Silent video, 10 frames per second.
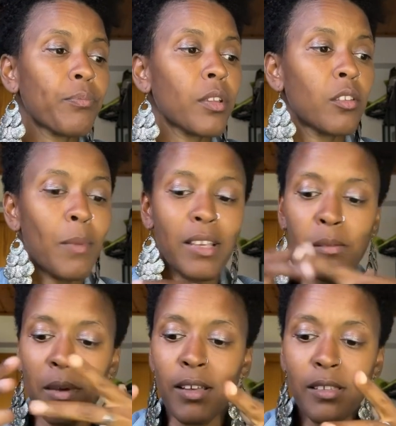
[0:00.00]
to
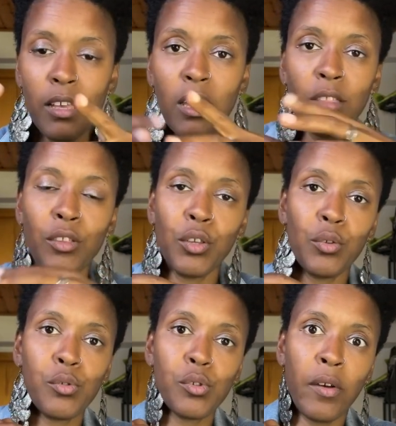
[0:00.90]
maximize the
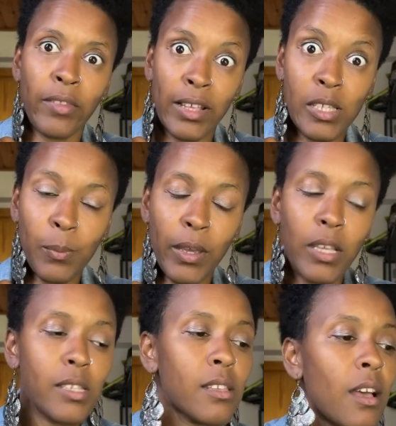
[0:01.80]
use of that
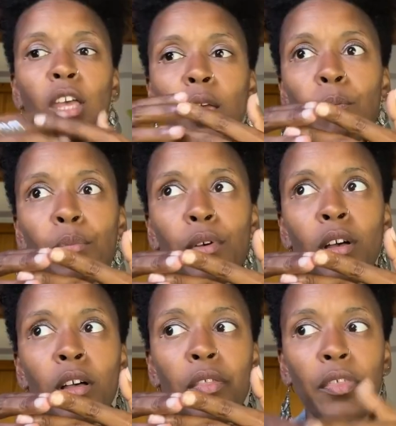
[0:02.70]
space. Keep
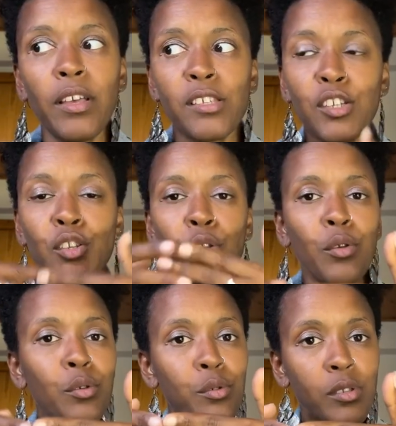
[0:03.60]
things that you
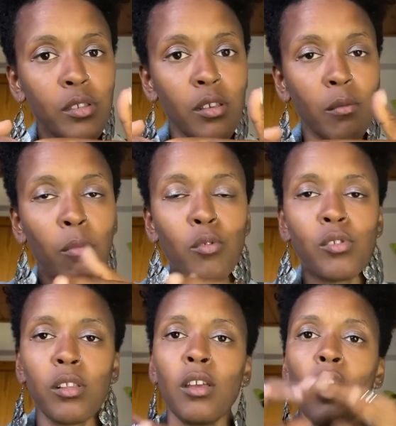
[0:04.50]
use
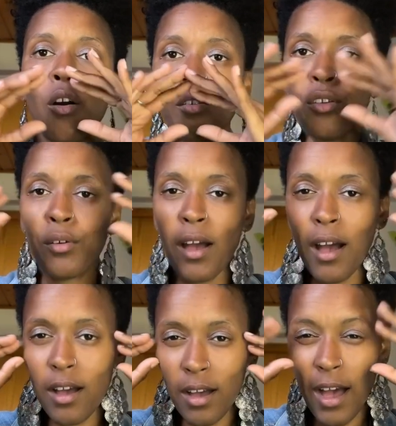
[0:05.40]
mostly on your
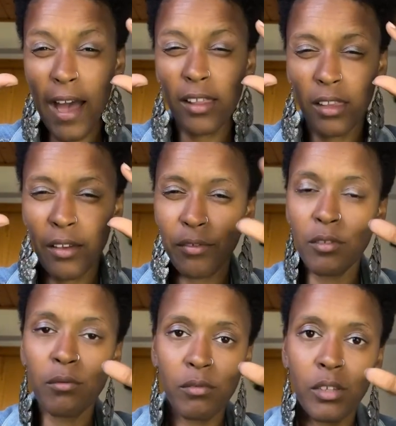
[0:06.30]
eye
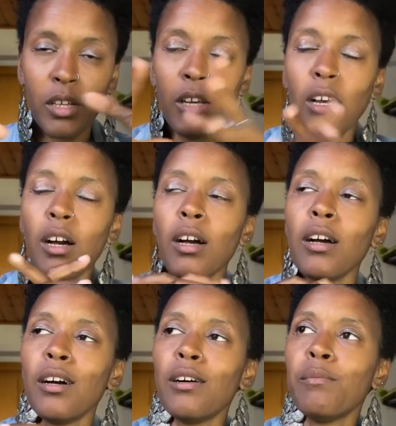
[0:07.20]
level.
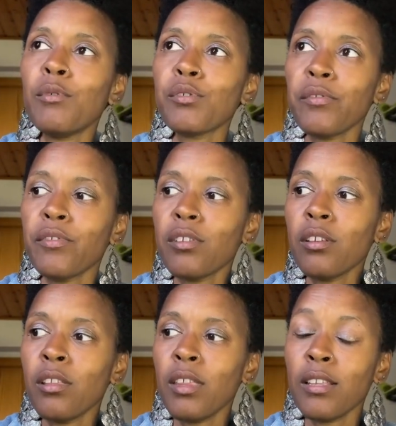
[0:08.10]

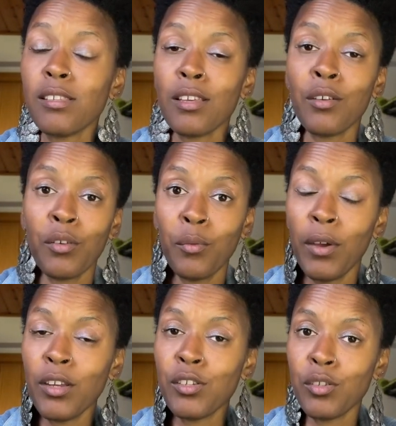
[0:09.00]
That's a good
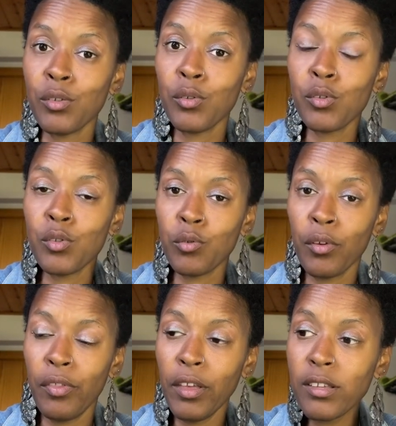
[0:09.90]
way to store
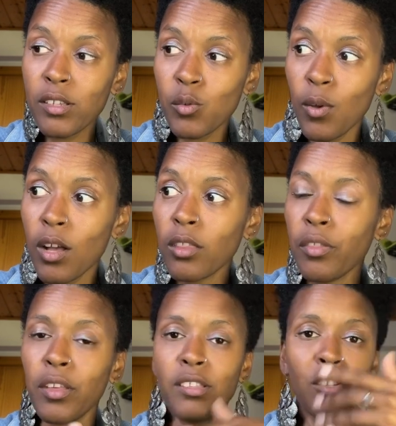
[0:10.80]
things as well. The
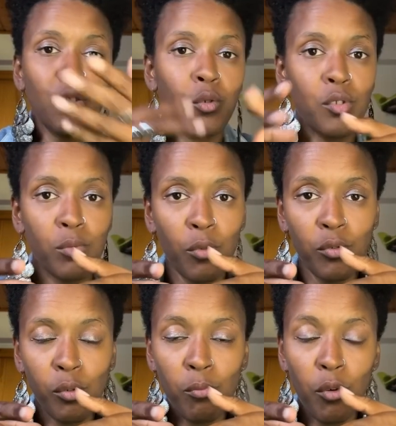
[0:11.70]
things that you use
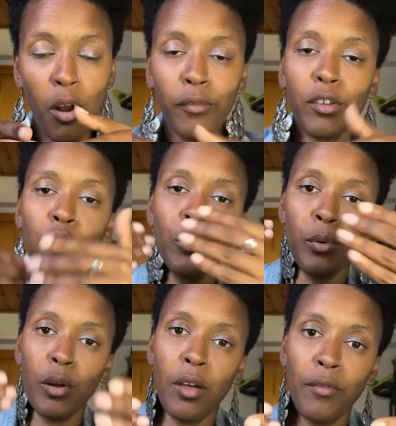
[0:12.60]
more often, you
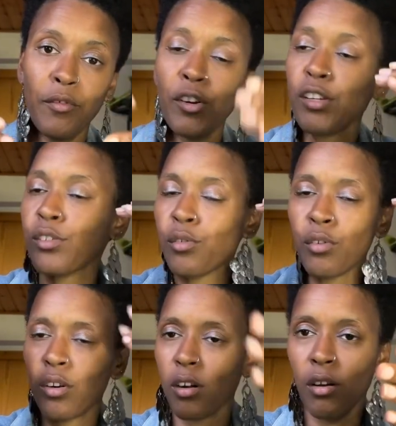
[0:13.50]
put on front
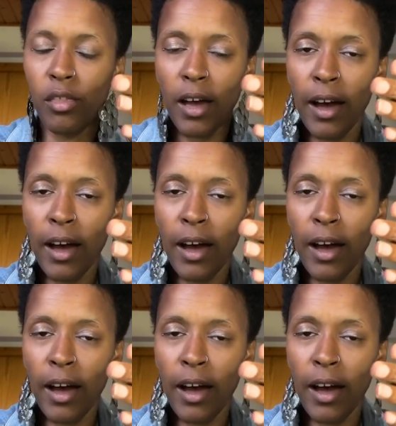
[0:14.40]
or on